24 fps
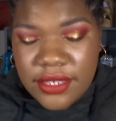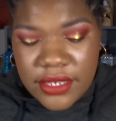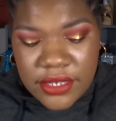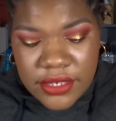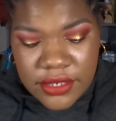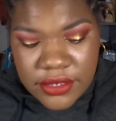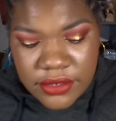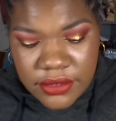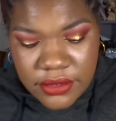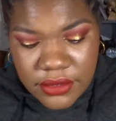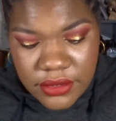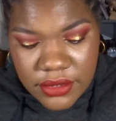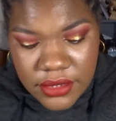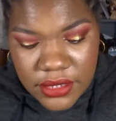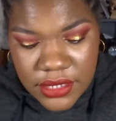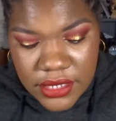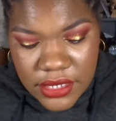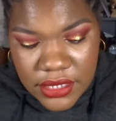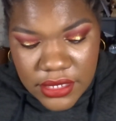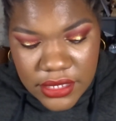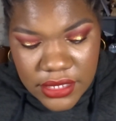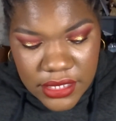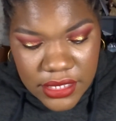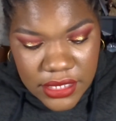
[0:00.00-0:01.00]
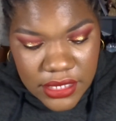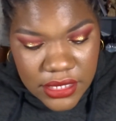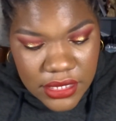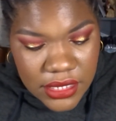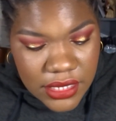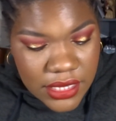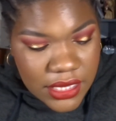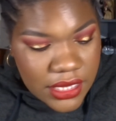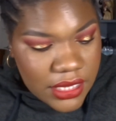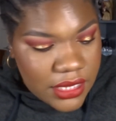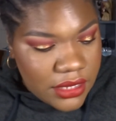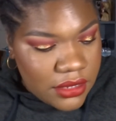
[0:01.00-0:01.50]
there.
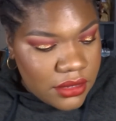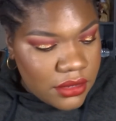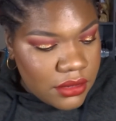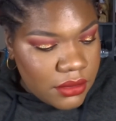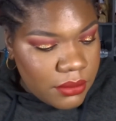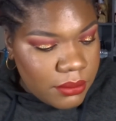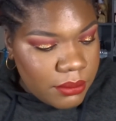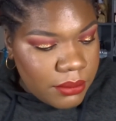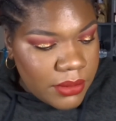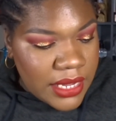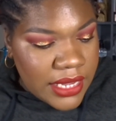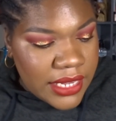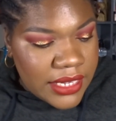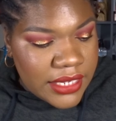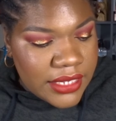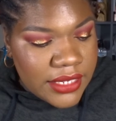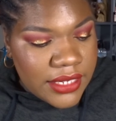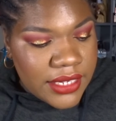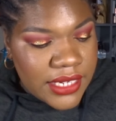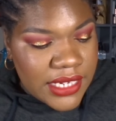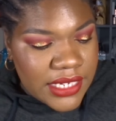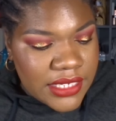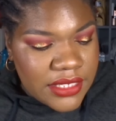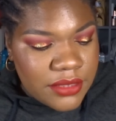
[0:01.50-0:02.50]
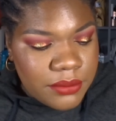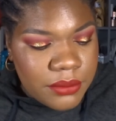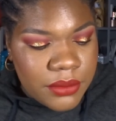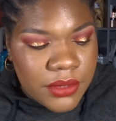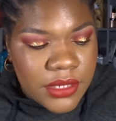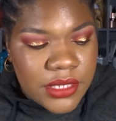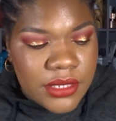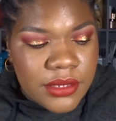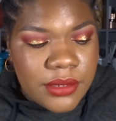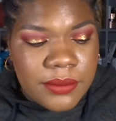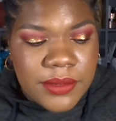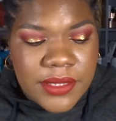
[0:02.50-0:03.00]
And my last
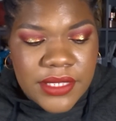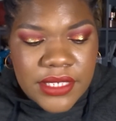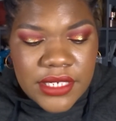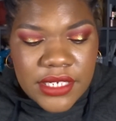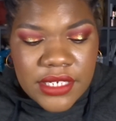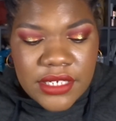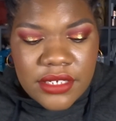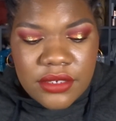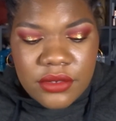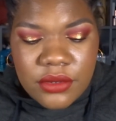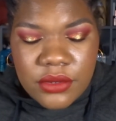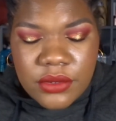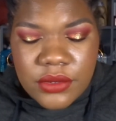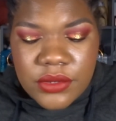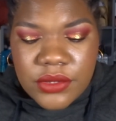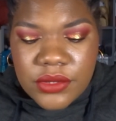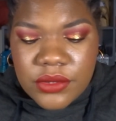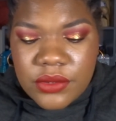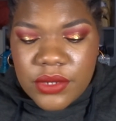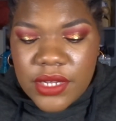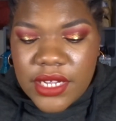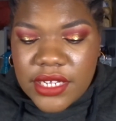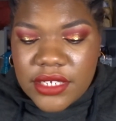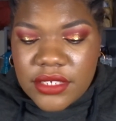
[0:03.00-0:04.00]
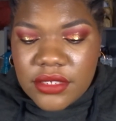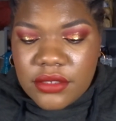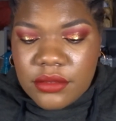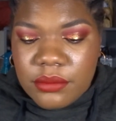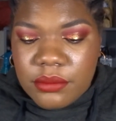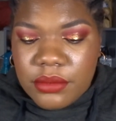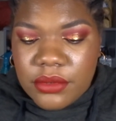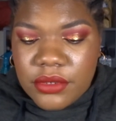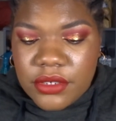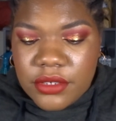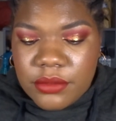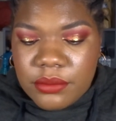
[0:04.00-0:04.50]
bullet lipstick also has the
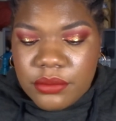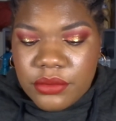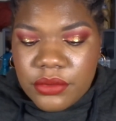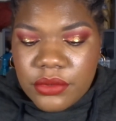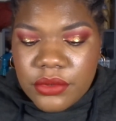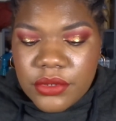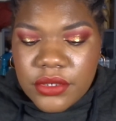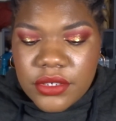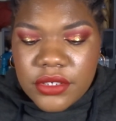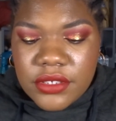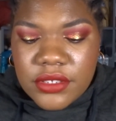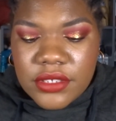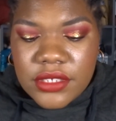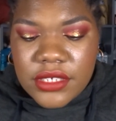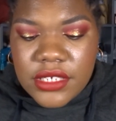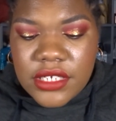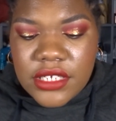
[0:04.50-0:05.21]
bullet broken.